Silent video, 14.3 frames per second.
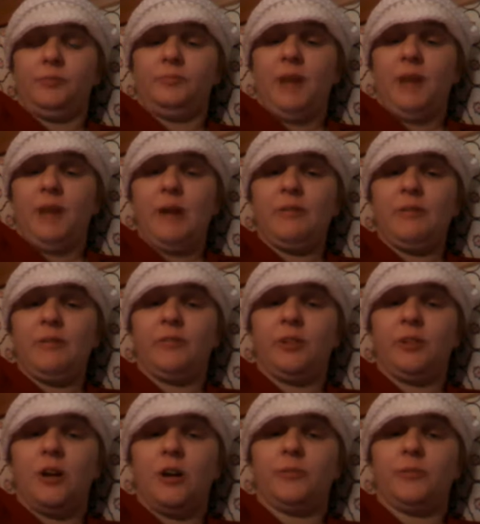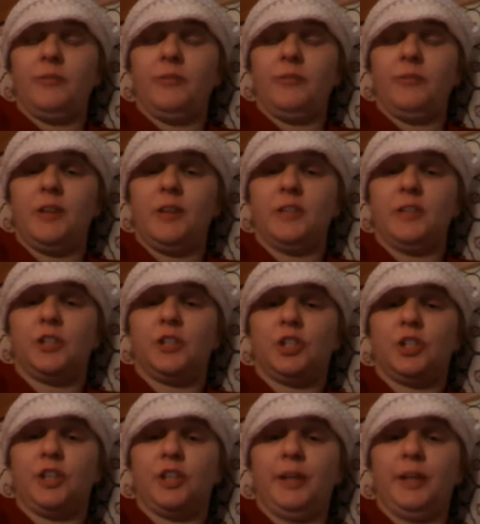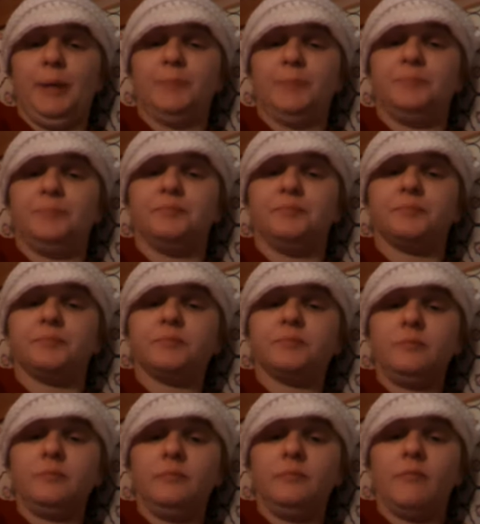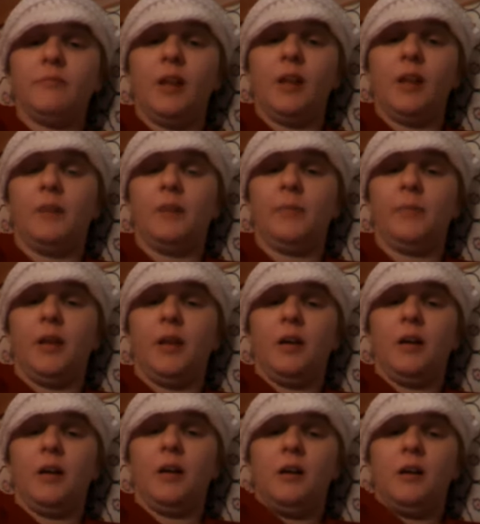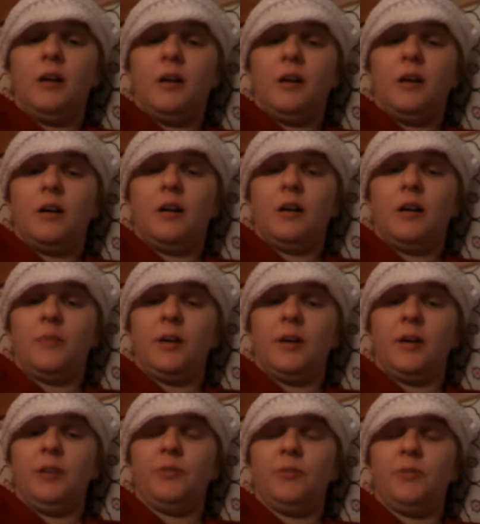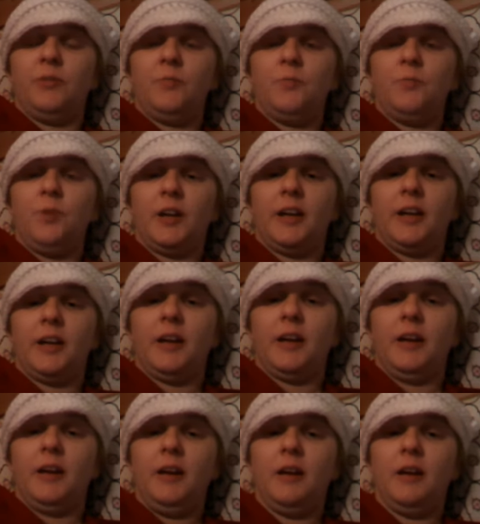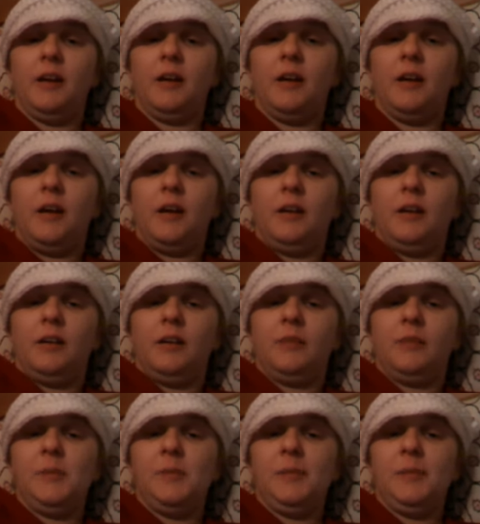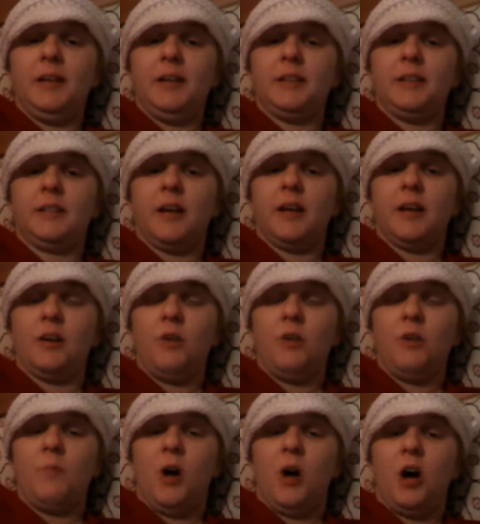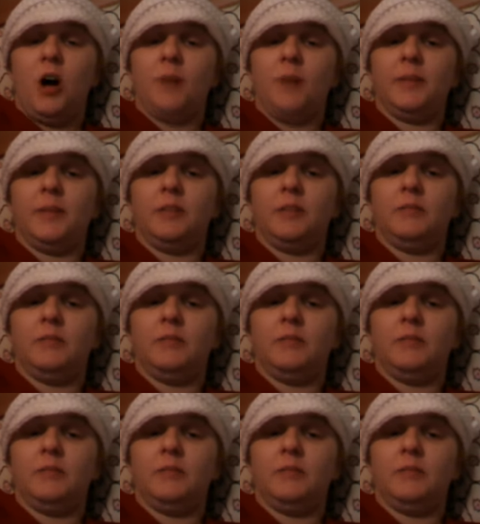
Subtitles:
however long we've been on this journey. Um, he went from working and me being a stay-at-home mom, and